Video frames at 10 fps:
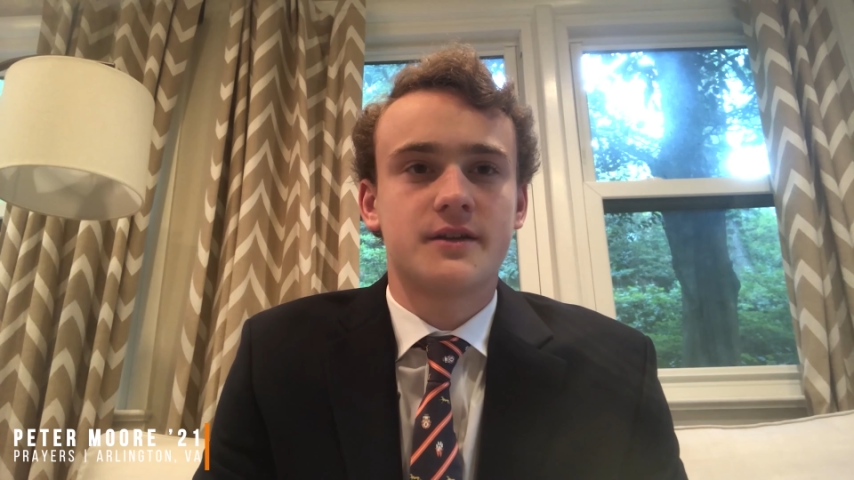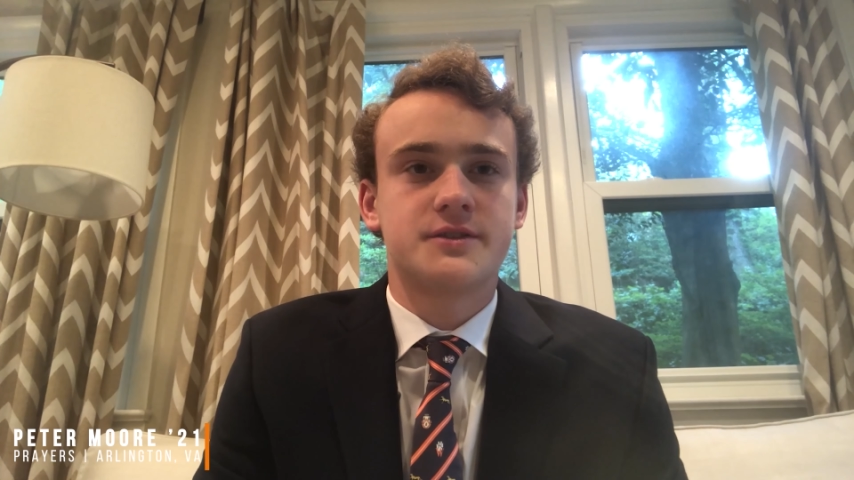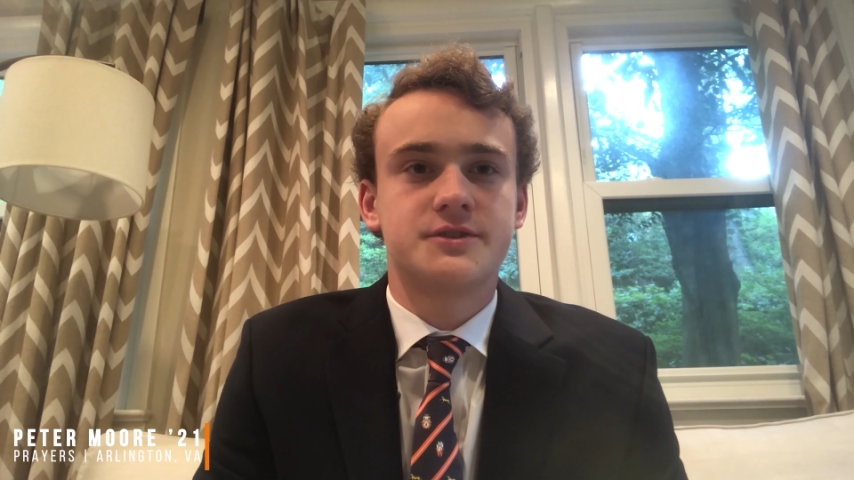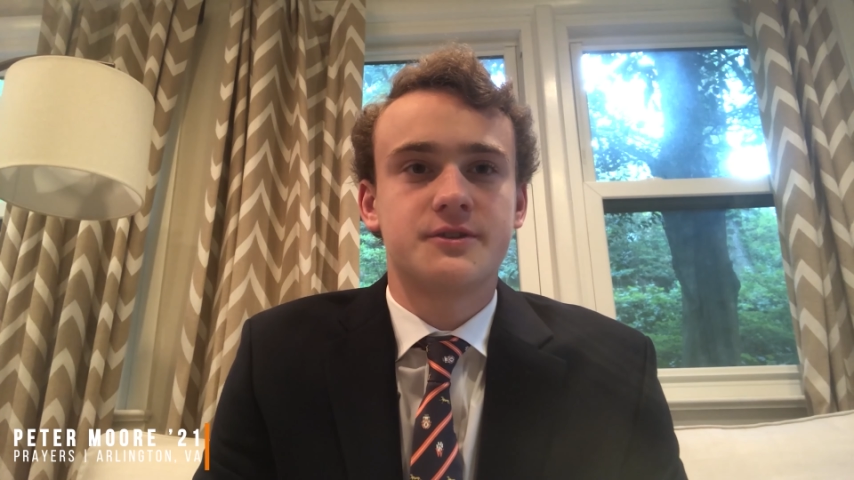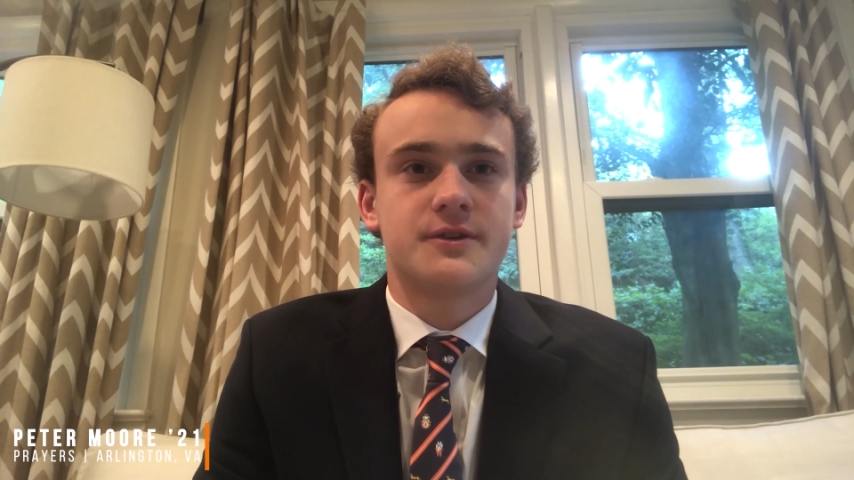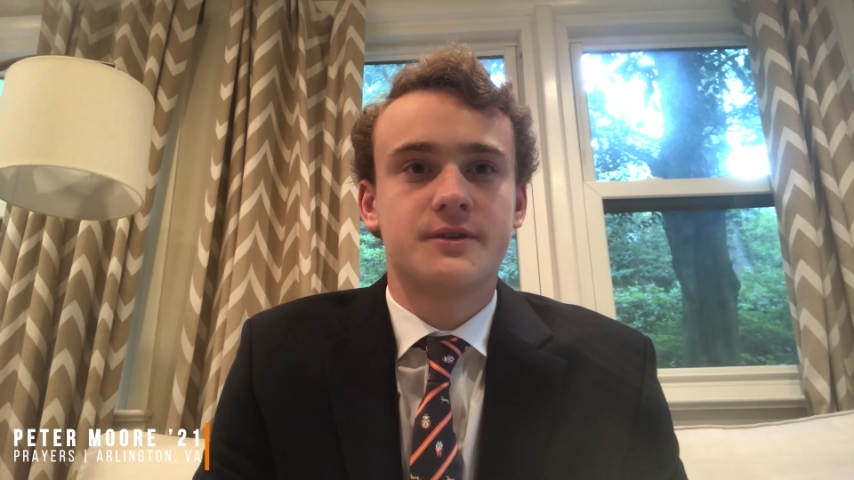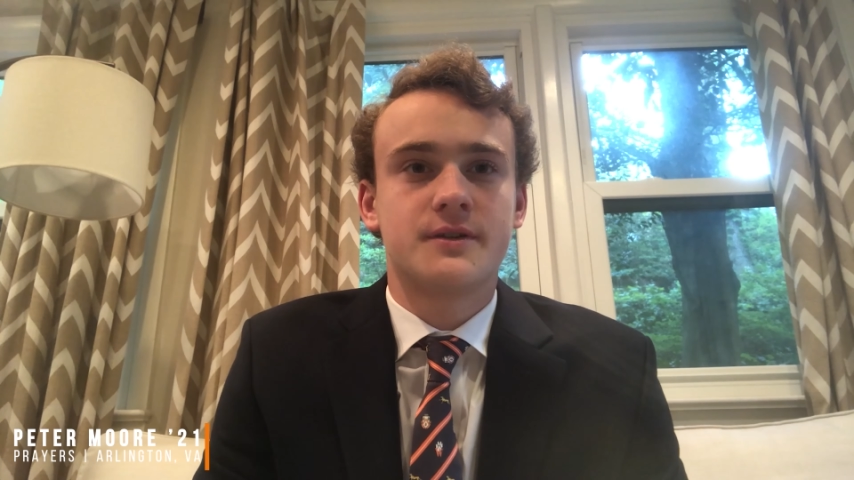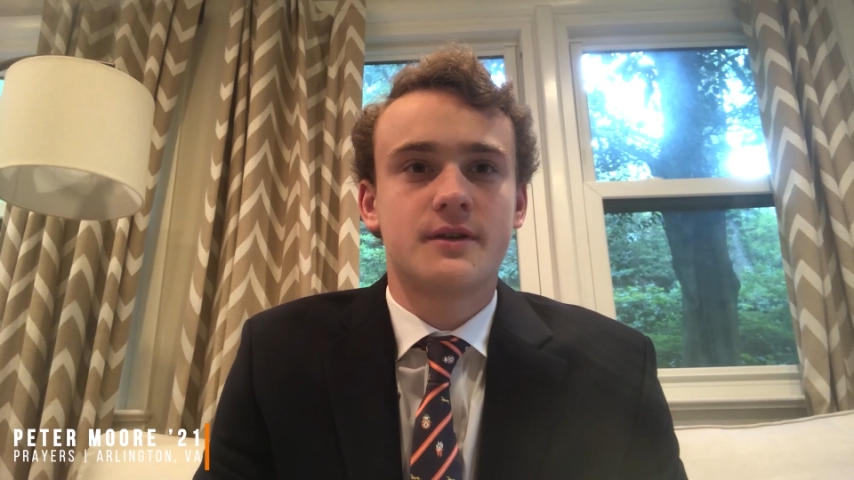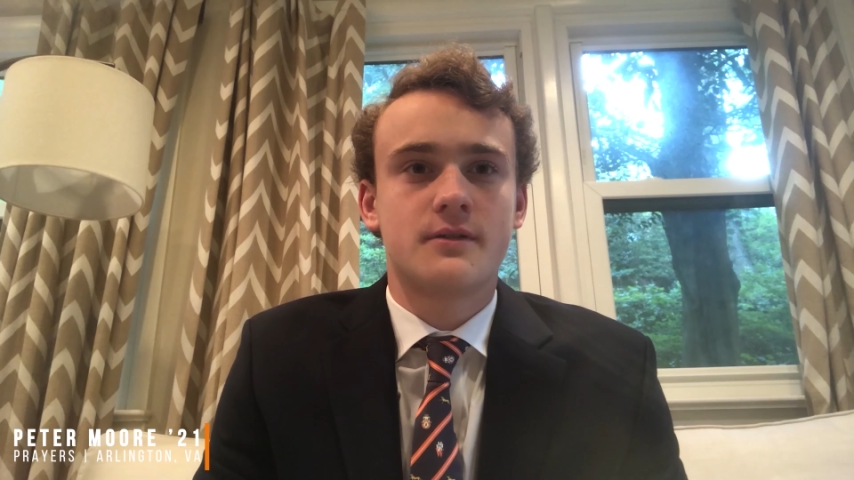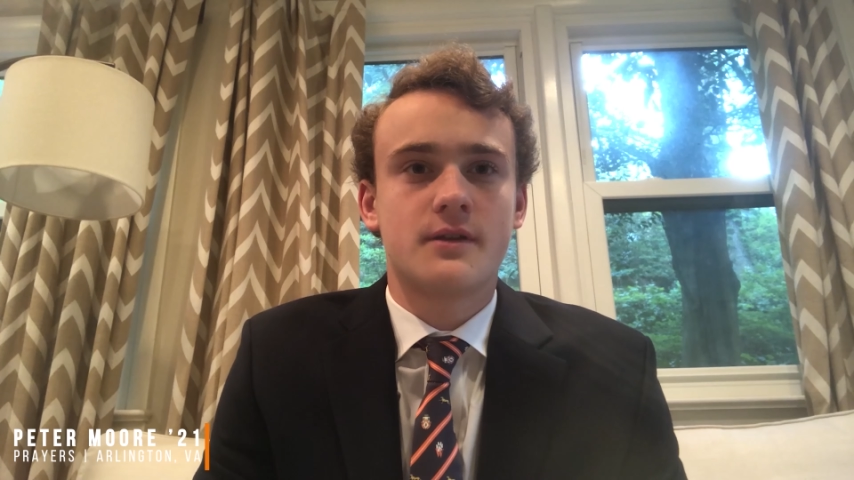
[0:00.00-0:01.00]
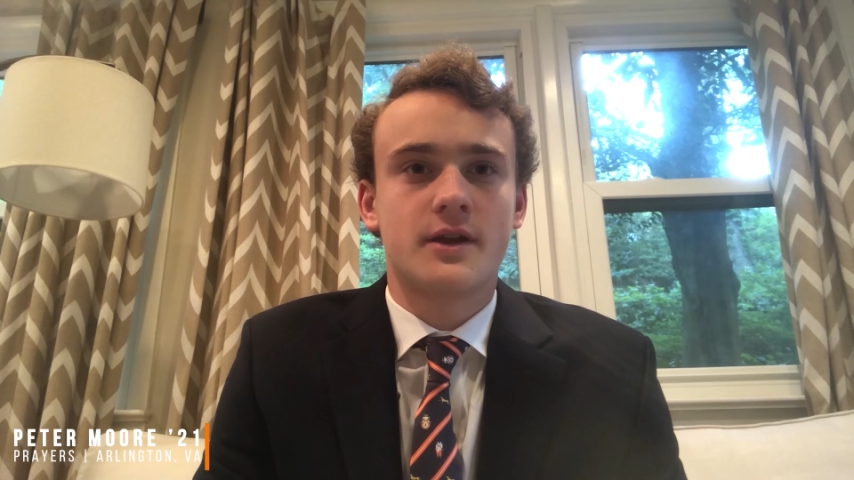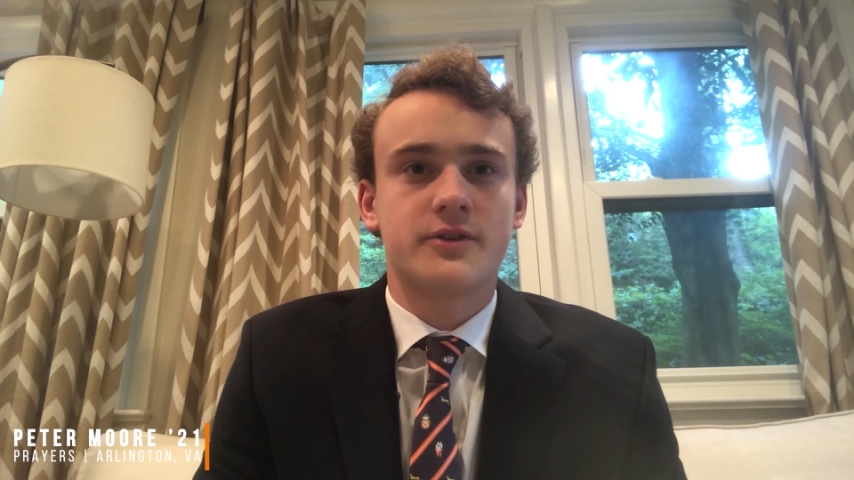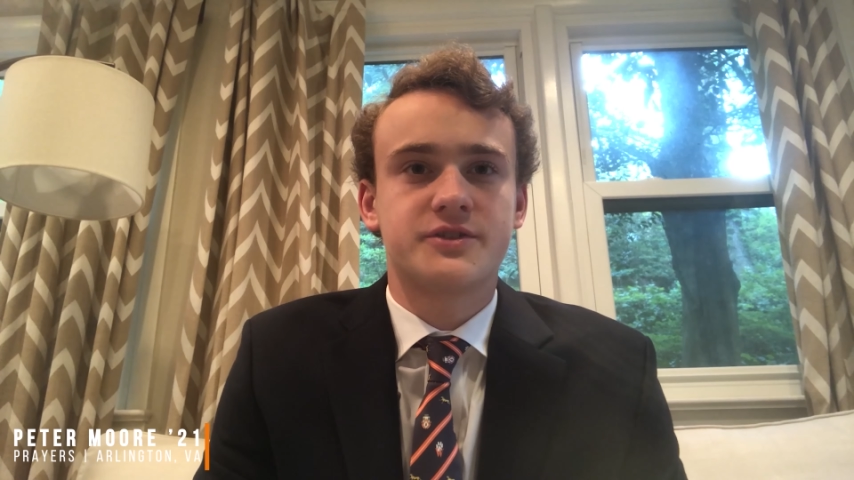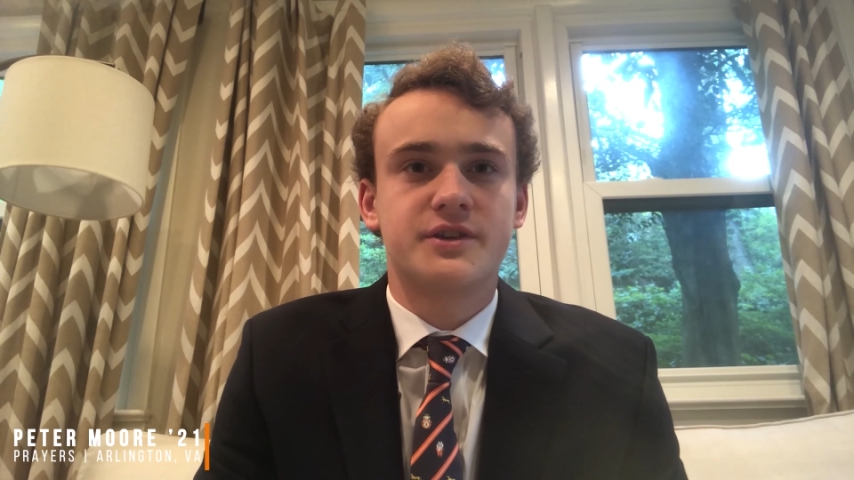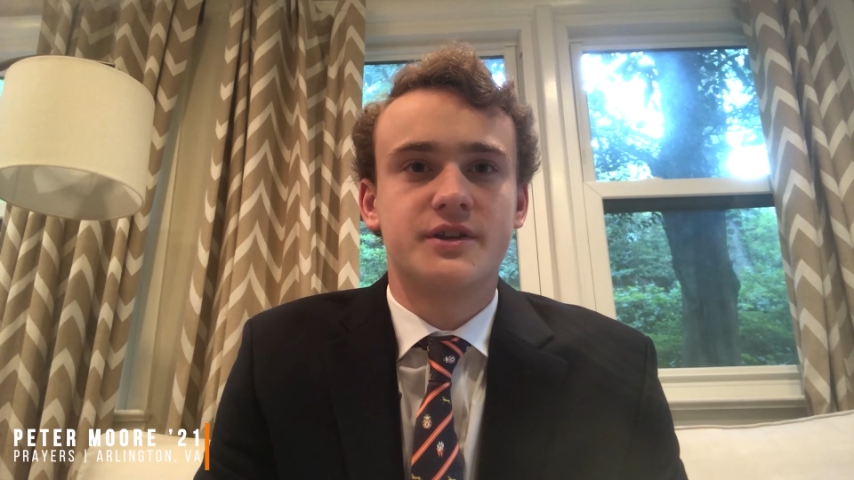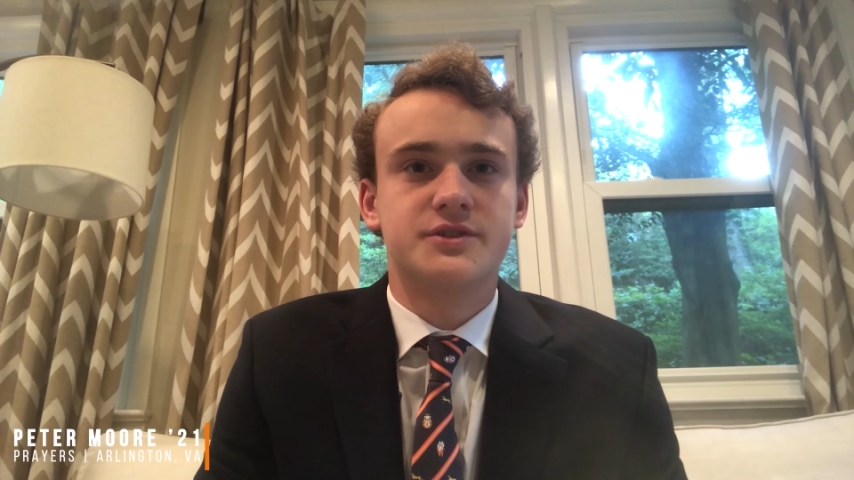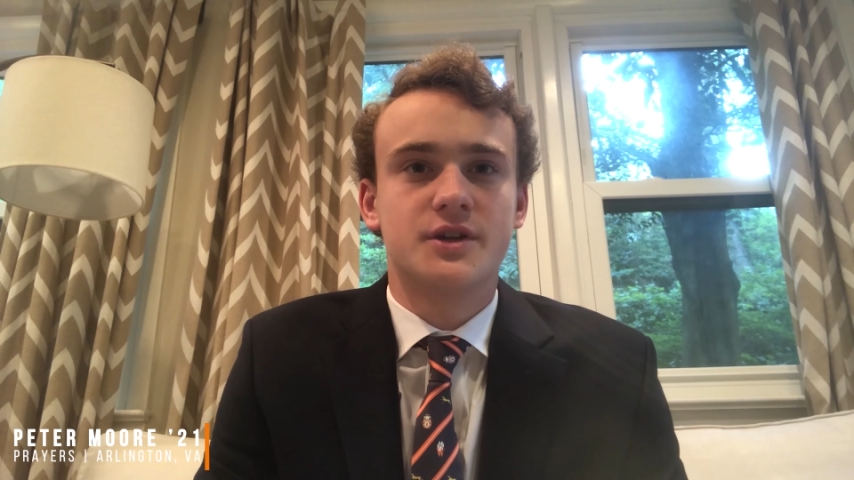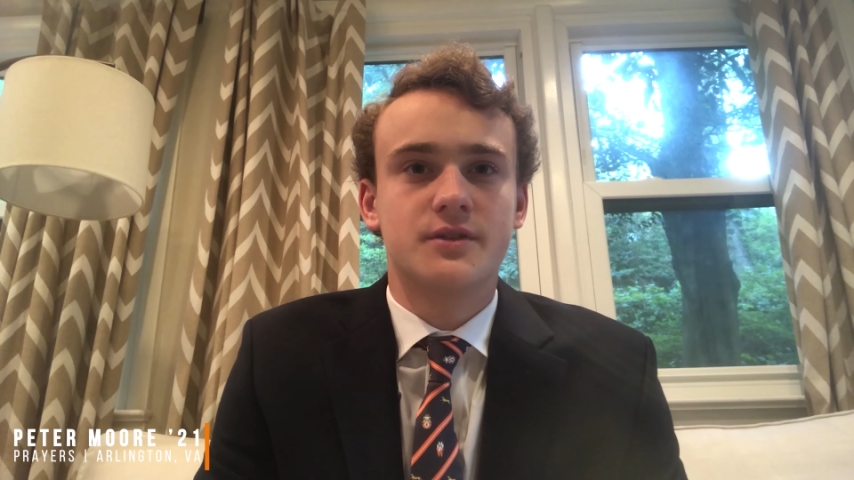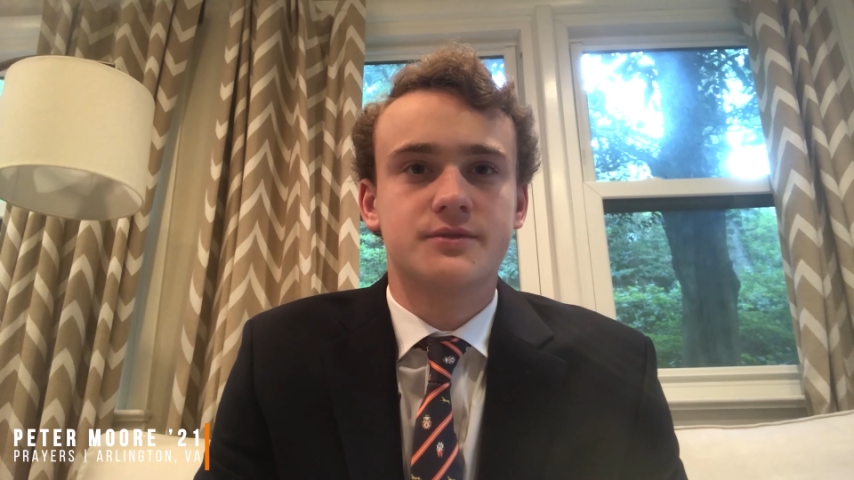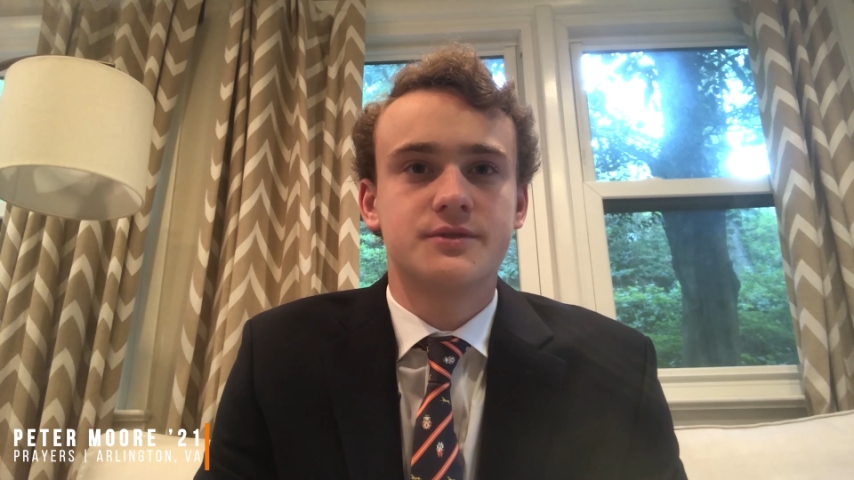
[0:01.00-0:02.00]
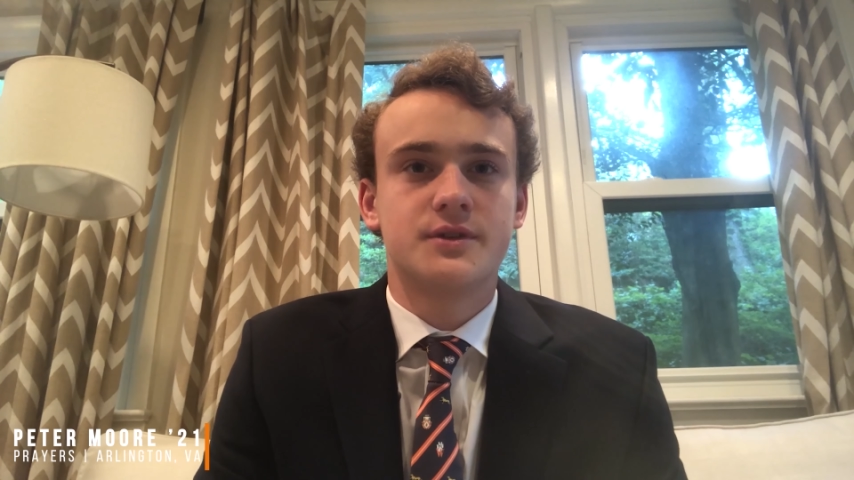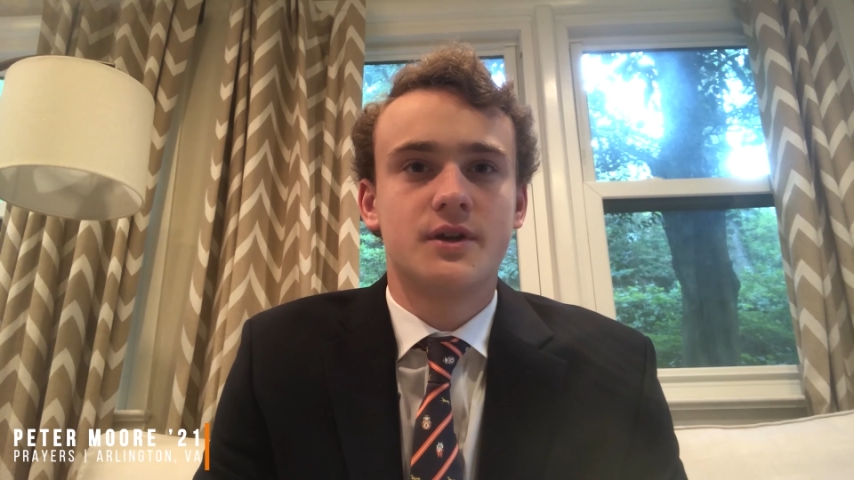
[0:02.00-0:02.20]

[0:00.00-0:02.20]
Couture and Christina Jones